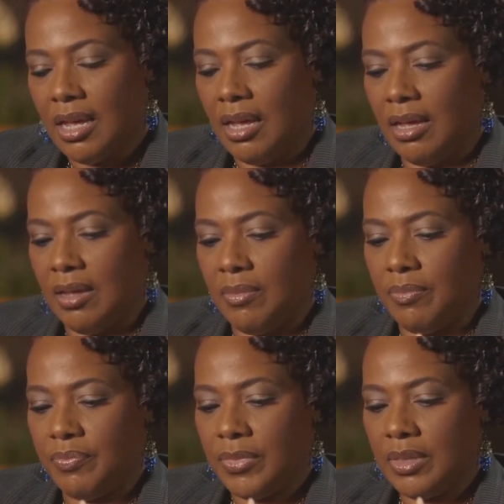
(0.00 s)

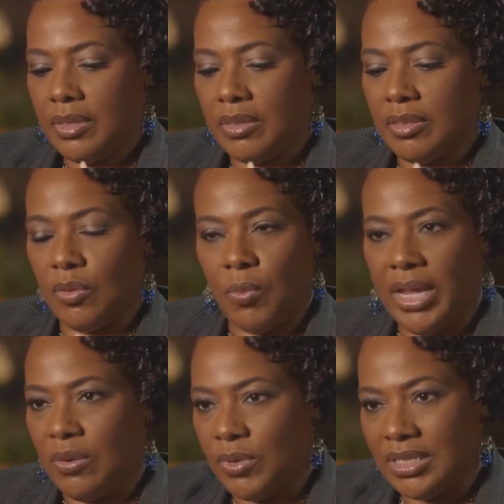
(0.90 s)
um, the
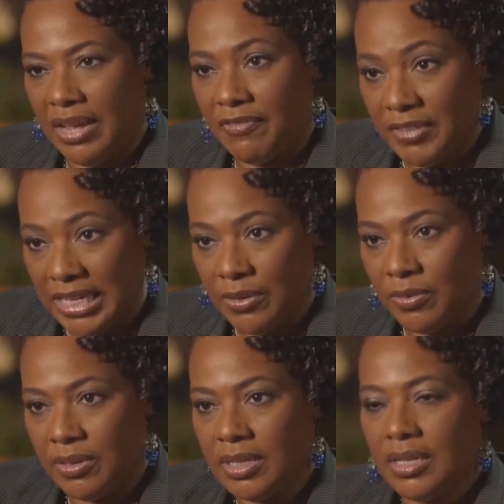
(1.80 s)
way in which I
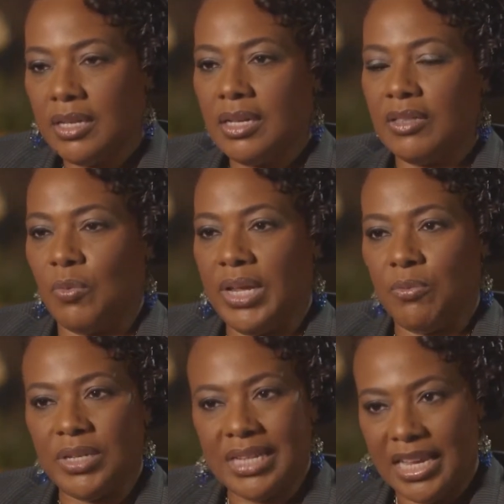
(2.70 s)
feel, the way
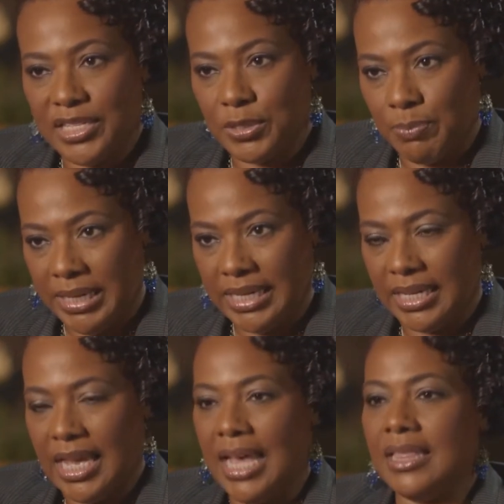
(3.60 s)
in which I
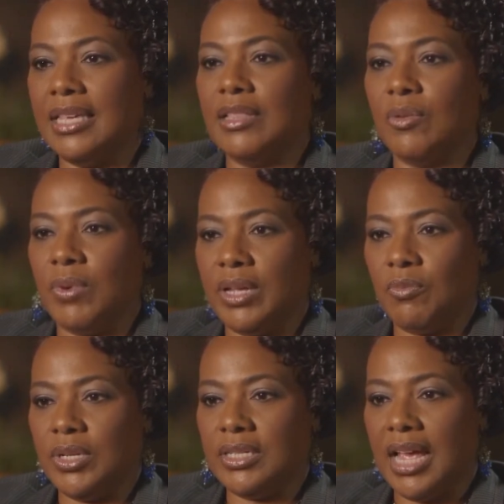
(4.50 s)
speak, and then the way
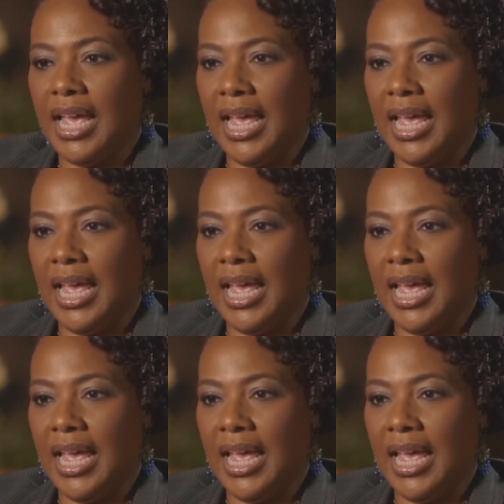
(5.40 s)
in which I